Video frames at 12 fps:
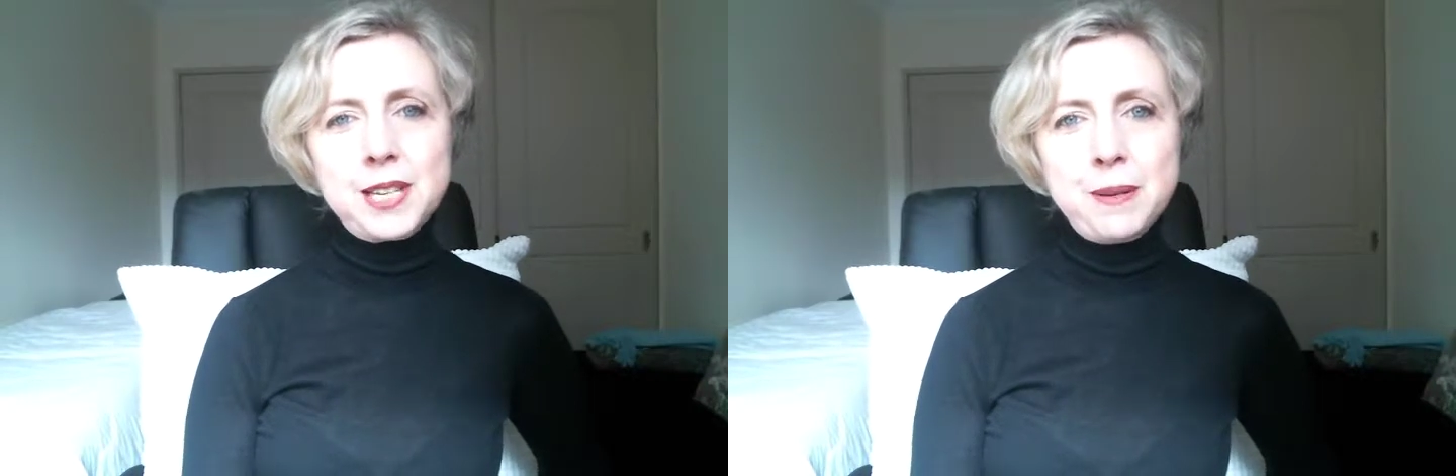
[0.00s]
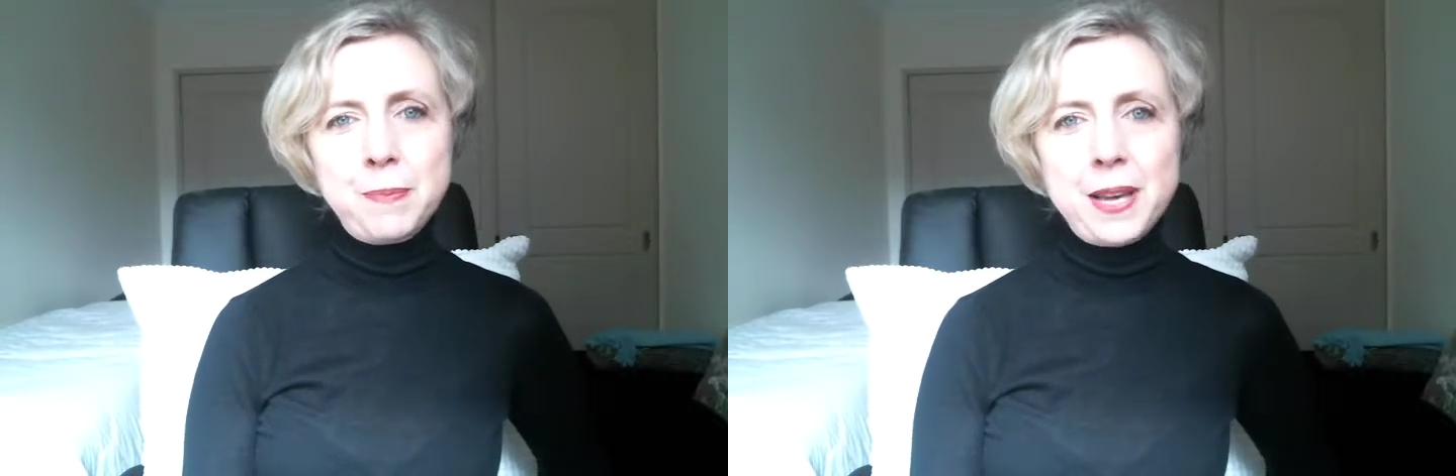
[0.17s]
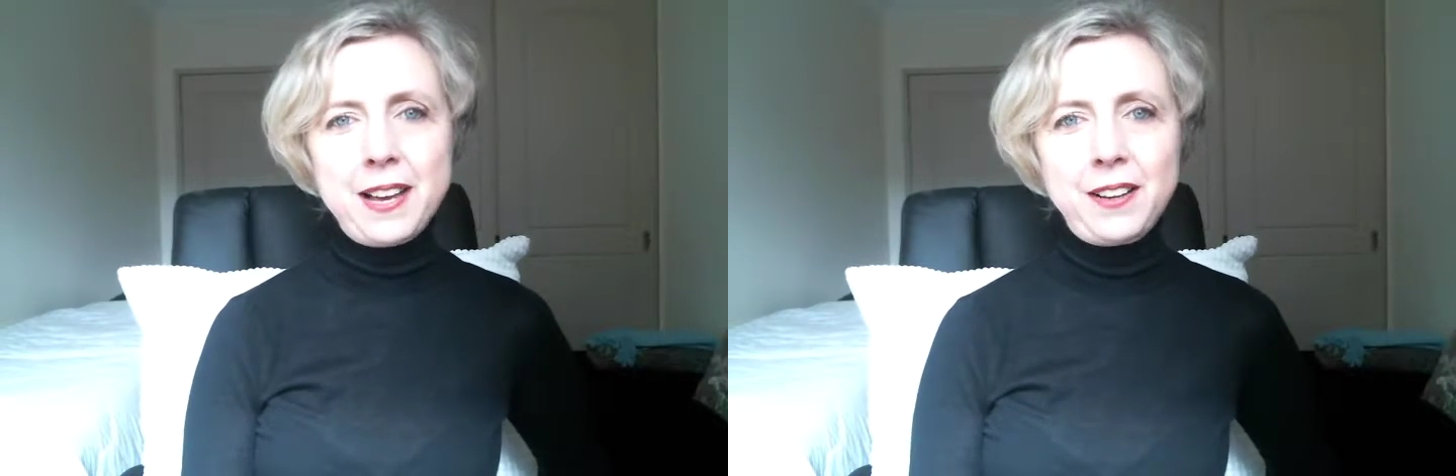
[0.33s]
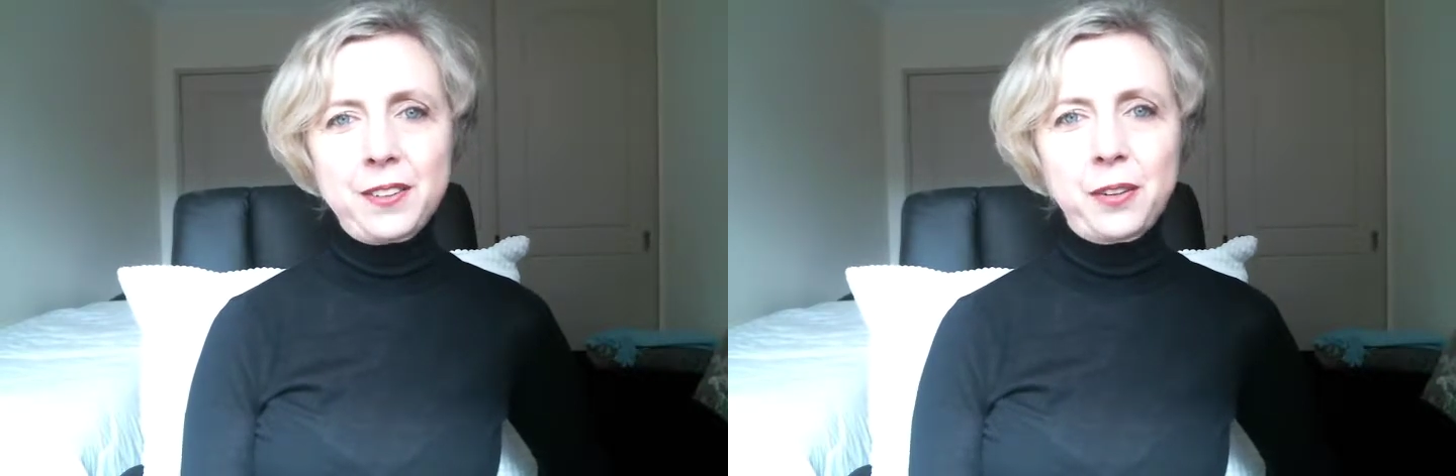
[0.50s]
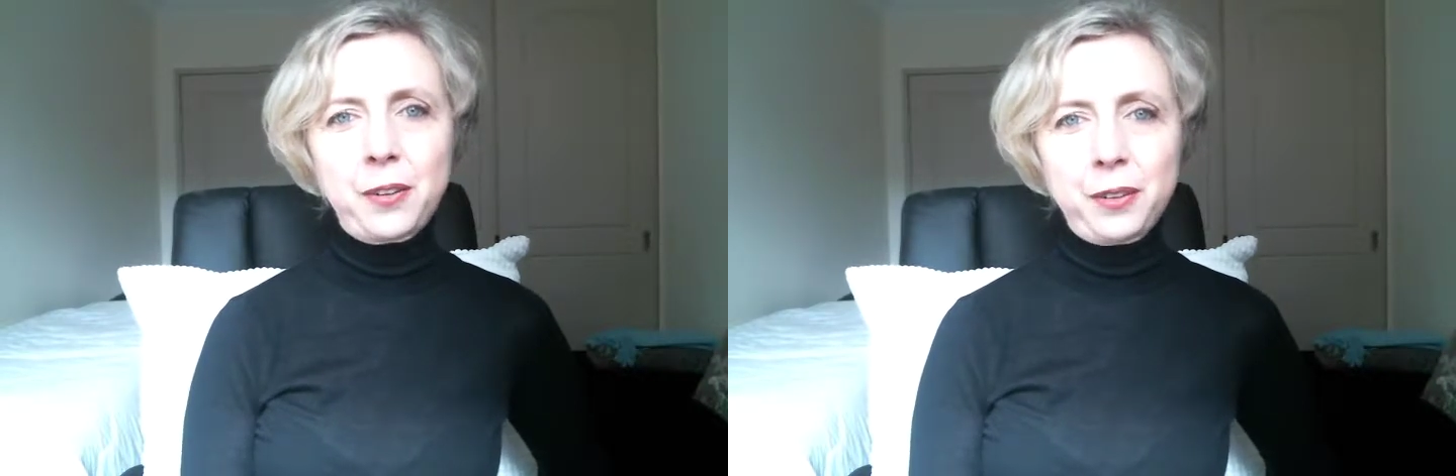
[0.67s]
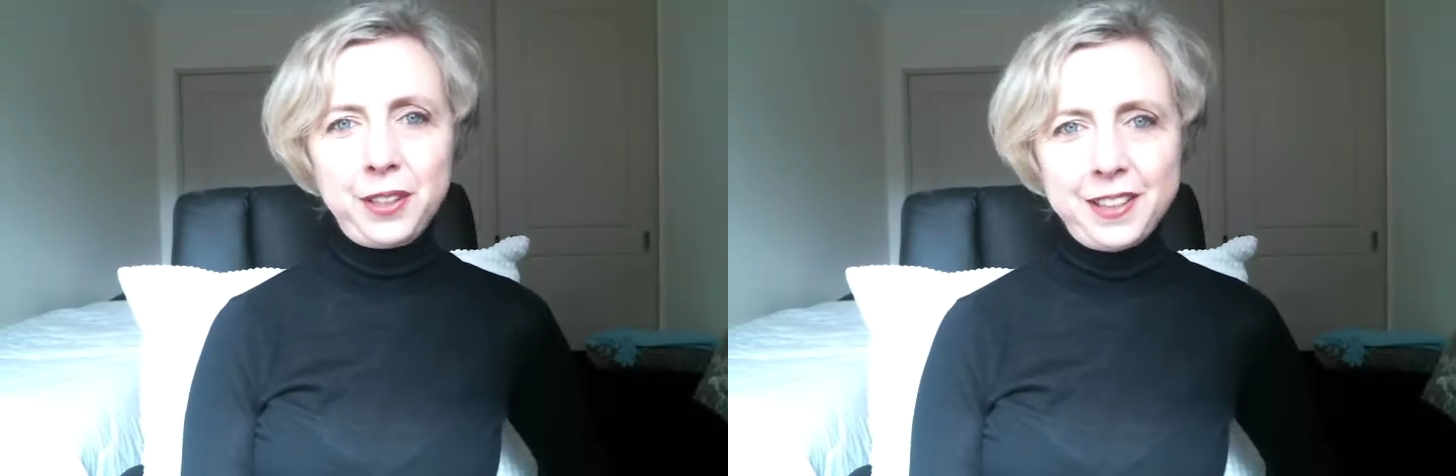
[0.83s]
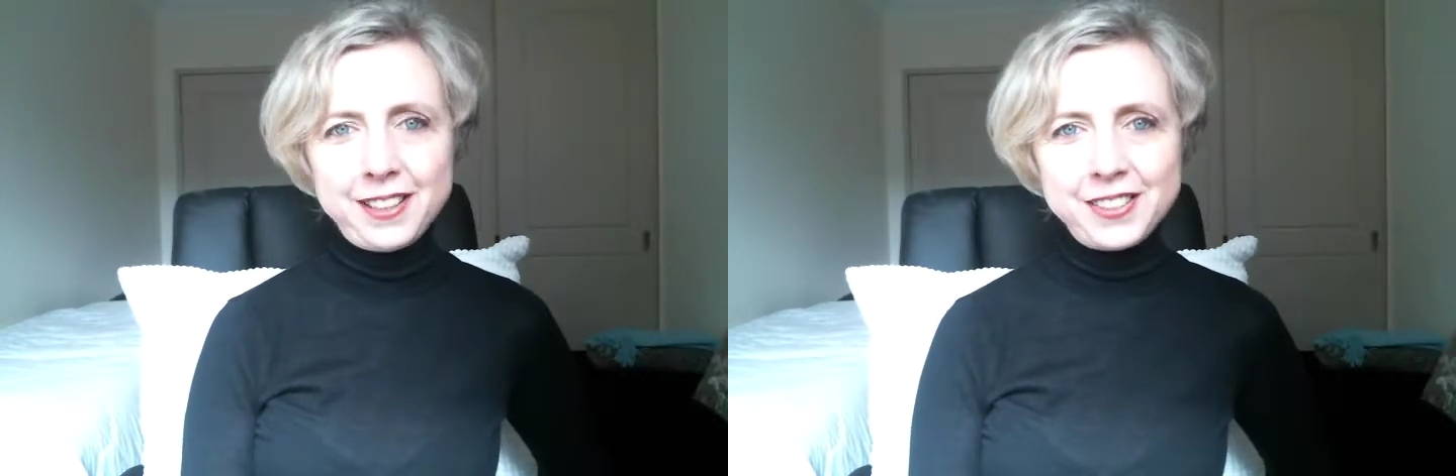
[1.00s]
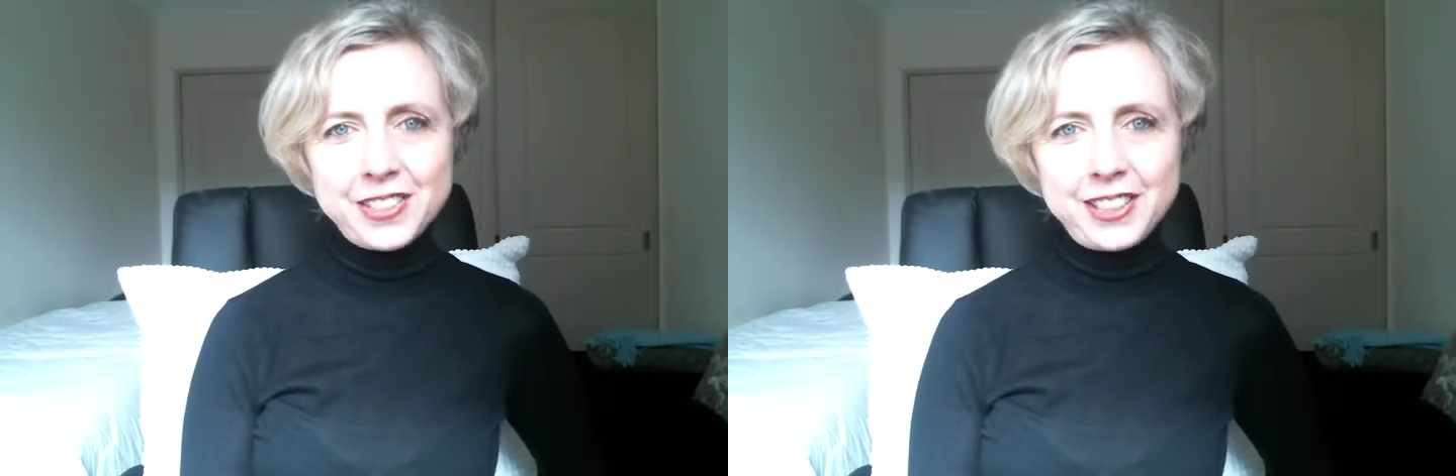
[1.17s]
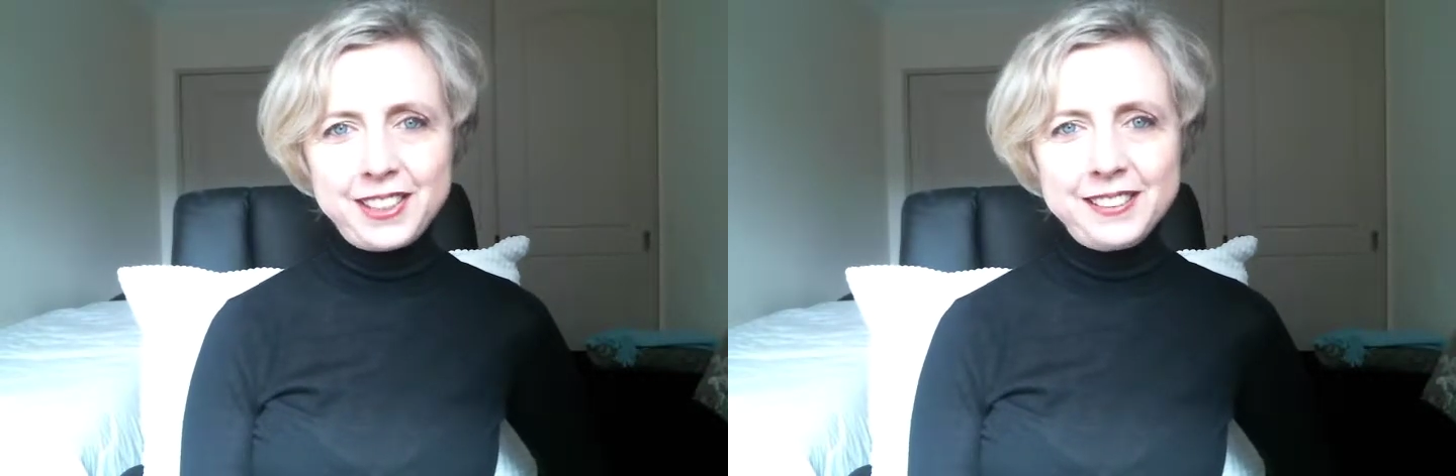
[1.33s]
about oral
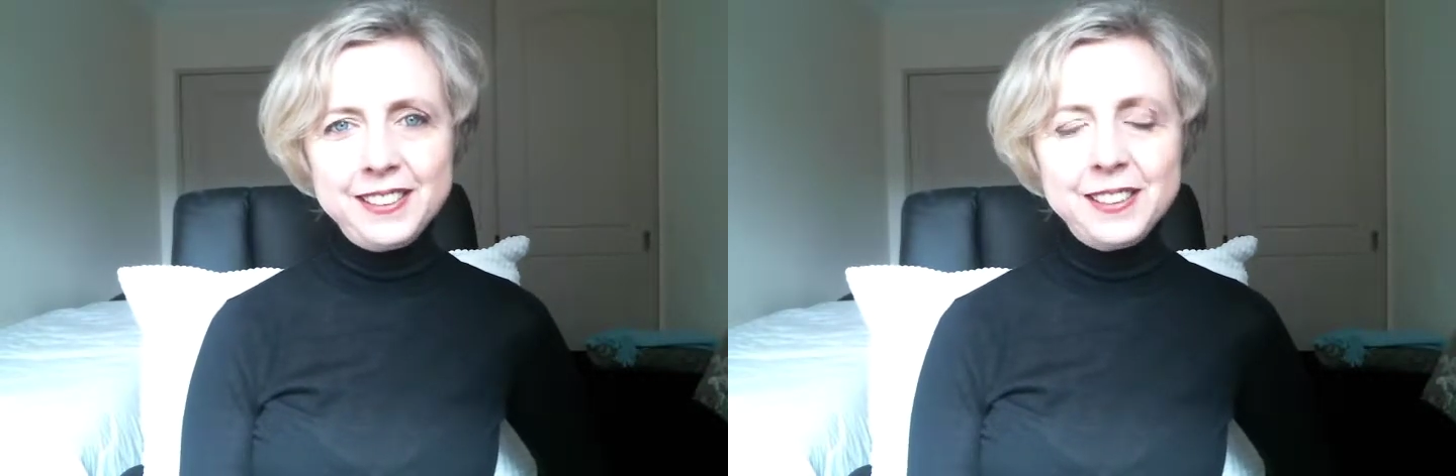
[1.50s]
hygiene,